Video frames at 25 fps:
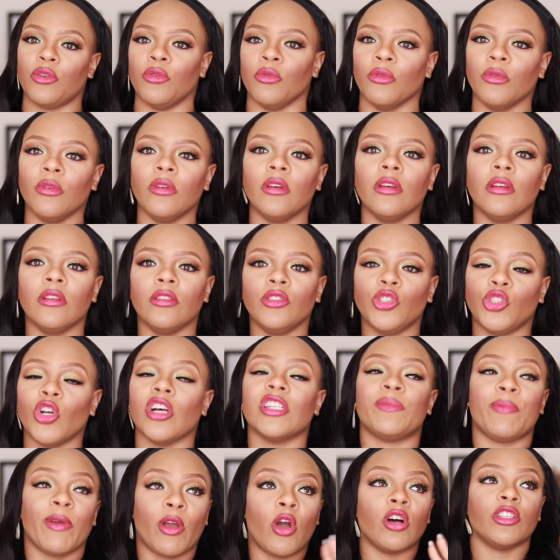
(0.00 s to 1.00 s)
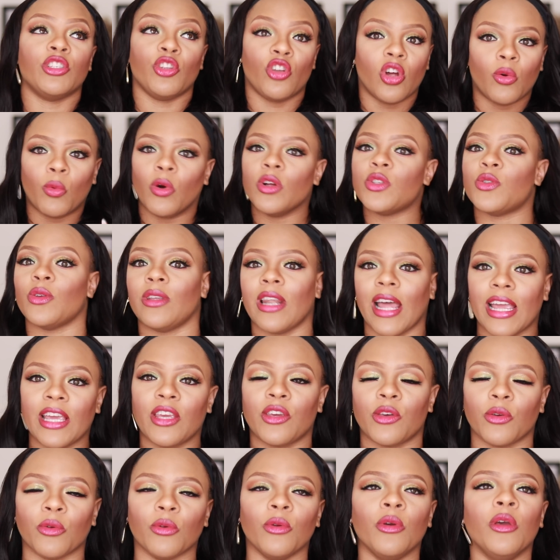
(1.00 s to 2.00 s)
you just because they don't want to
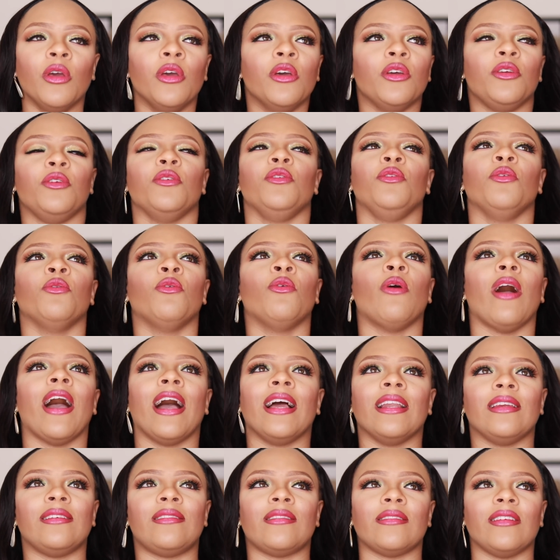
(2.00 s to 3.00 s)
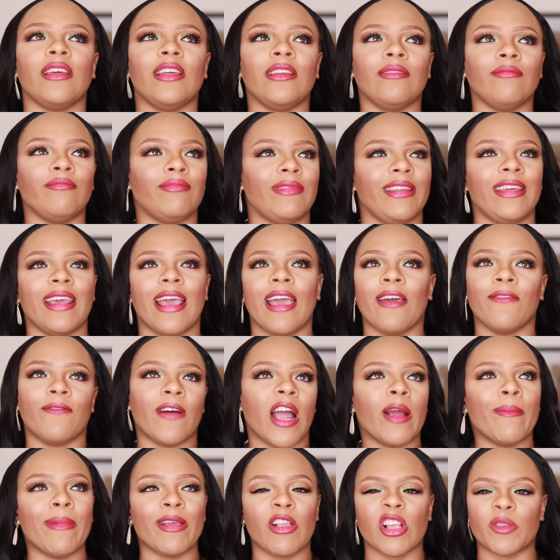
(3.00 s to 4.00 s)
like you, you know. And the
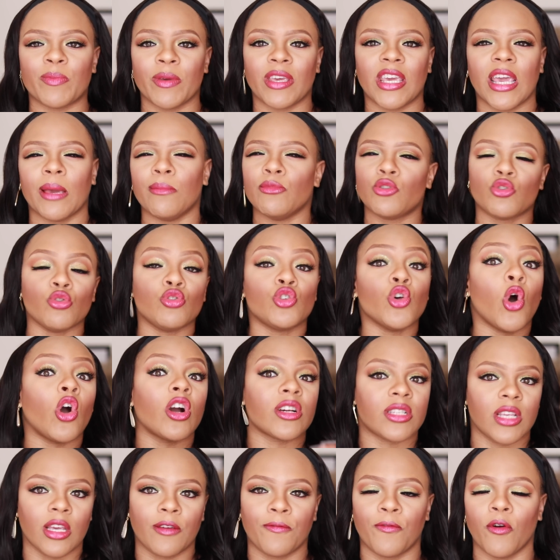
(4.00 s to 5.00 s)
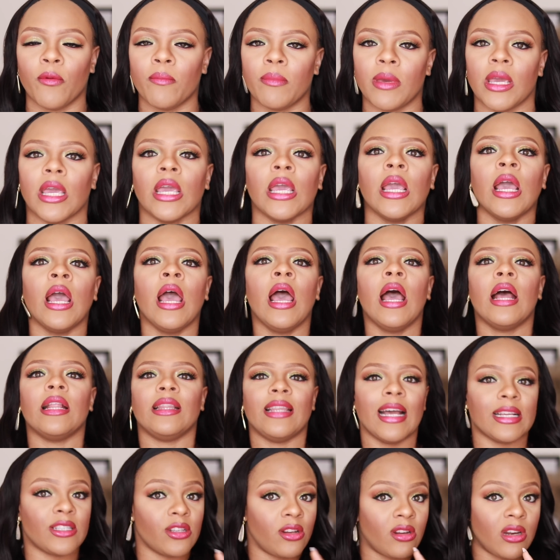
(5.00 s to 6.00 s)
environment just became too toxic for me.
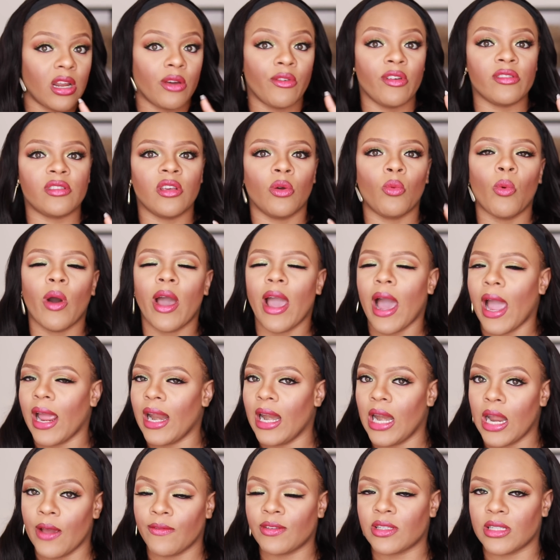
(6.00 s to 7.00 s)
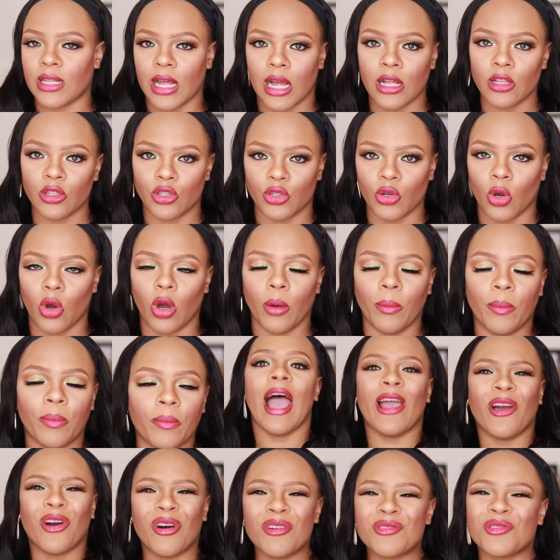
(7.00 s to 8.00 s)
That's another reason why I left that job.
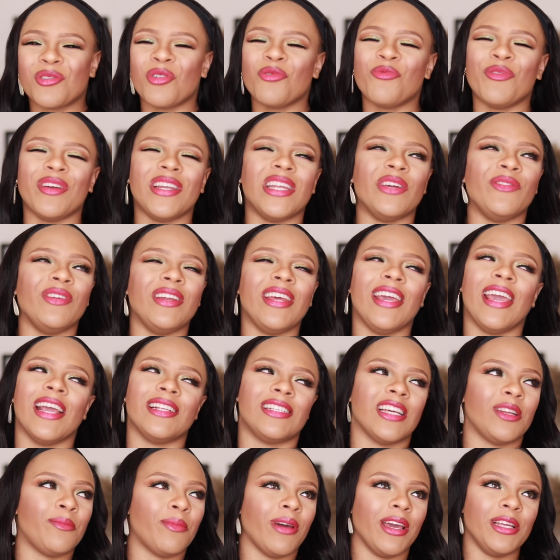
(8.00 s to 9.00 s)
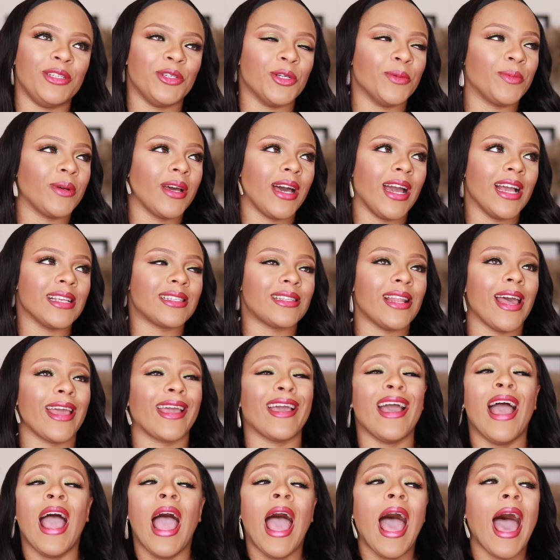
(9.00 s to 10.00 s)
I also really hated my job, guys.
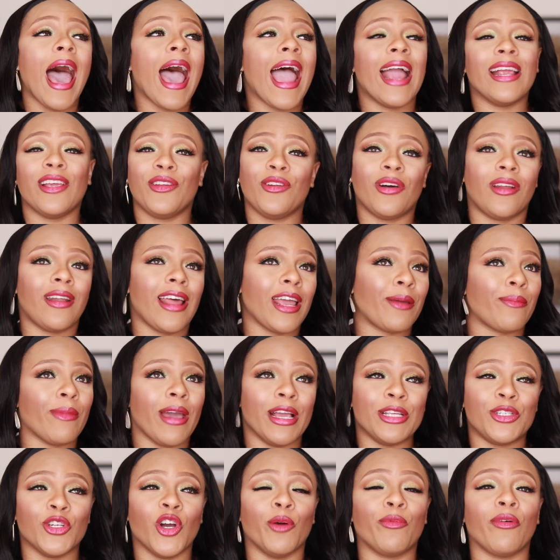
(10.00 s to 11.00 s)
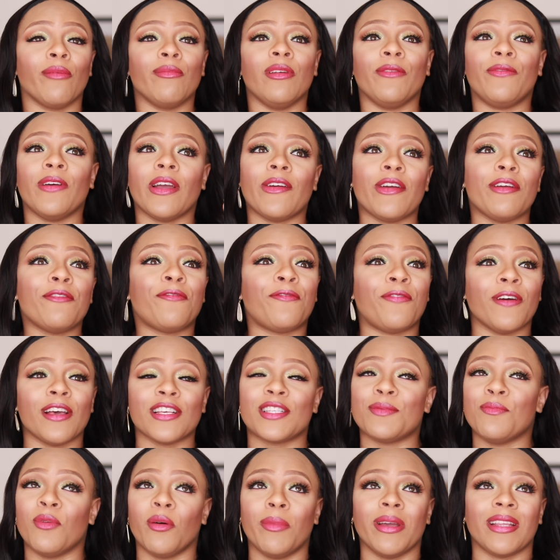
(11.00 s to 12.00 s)
Like, I did not like my job. From the very
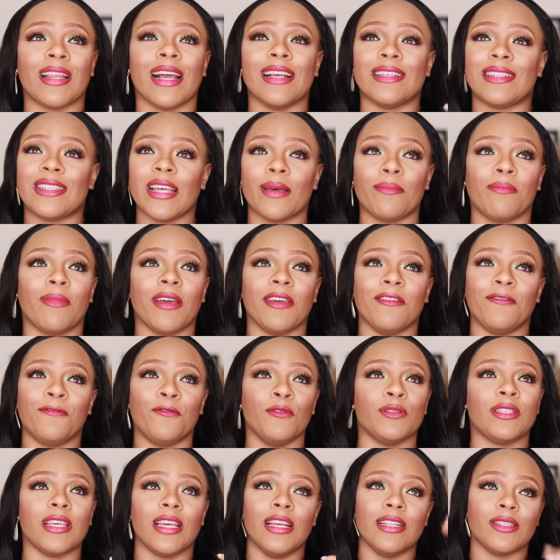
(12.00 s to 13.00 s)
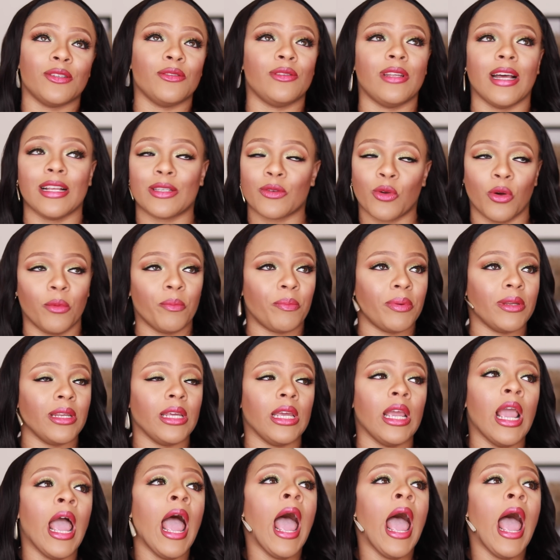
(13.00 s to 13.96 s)
first moment I stepped my foot into that company,